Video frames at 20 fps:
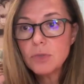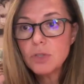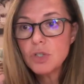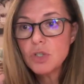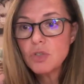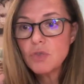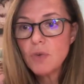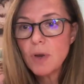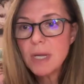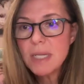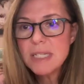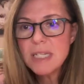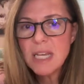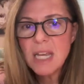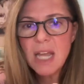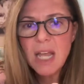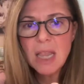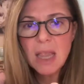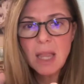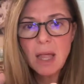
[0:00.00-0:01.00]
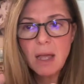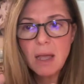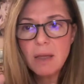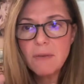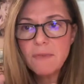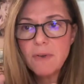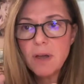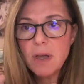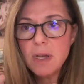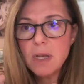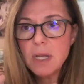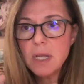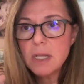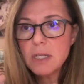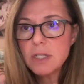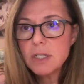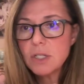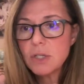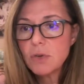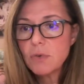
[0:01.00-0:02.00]
just trying to get live on
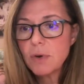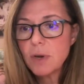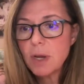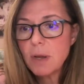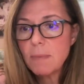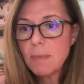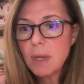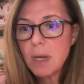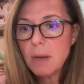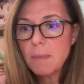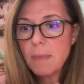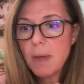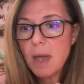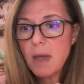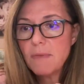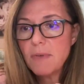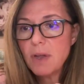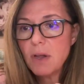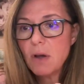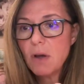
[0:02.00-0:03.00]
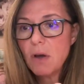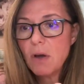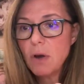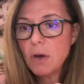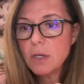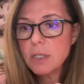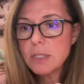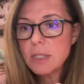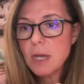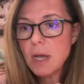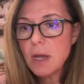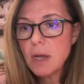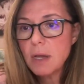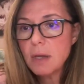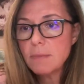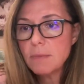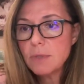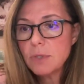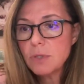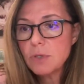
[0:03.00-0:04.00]
Instagram and I'm having a hard
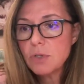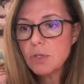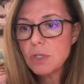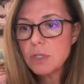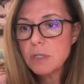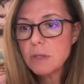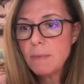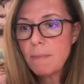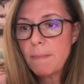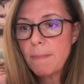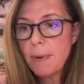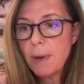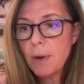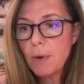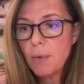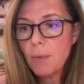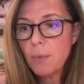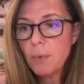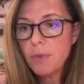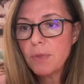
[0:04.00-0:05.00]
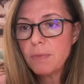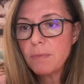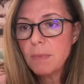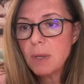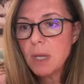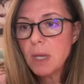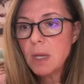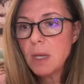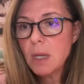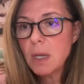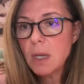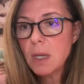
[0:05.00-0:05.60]
time, so just bear with me.